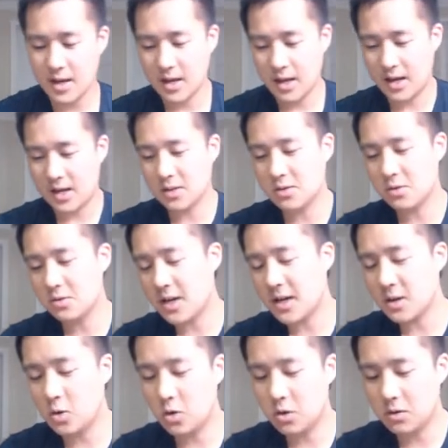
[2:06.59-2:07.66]
Uh, so it's kind of
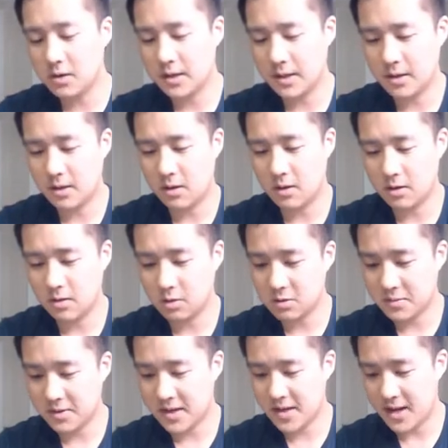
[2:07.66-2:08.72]
cool
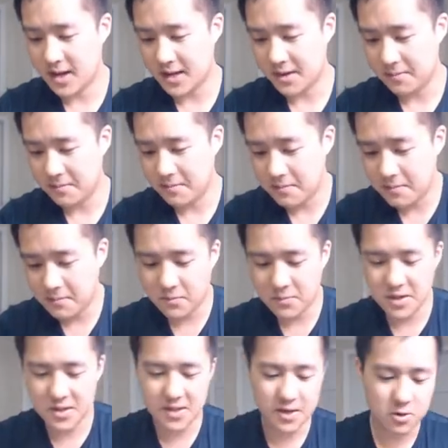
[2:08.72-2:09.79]
ultimately, I
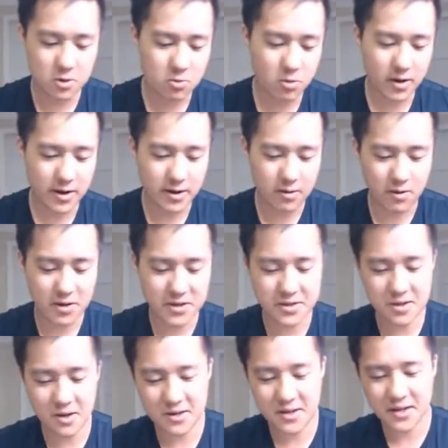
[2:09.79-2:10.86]
since I do run a Reshizar
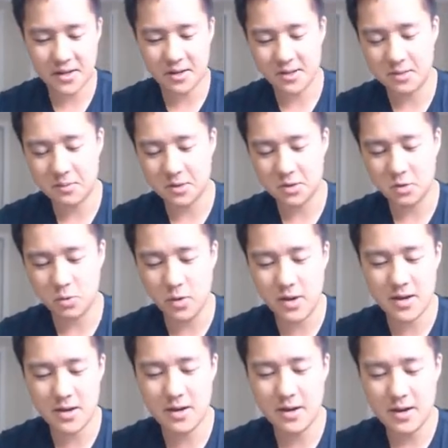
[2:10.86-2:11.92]
deck, I was able to
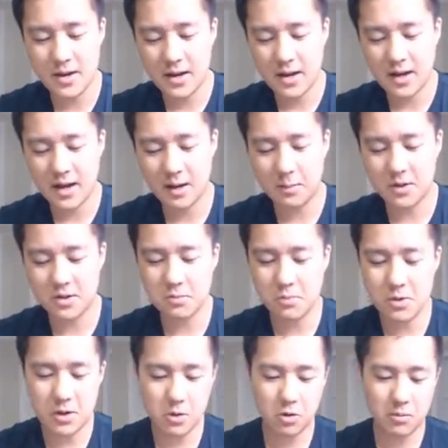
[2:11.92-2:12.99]
win, uh, but it was a pretty
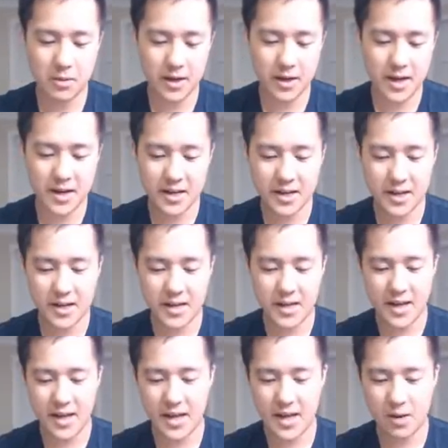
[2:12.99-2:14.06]
cool mechanic,
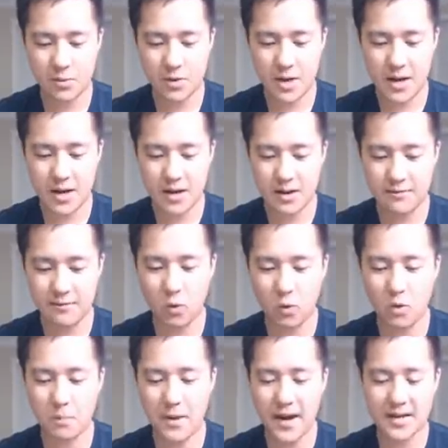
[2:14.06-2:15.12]
and we'd have four
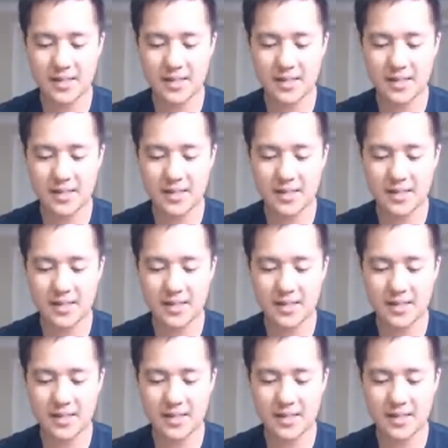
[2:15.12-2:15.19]
packs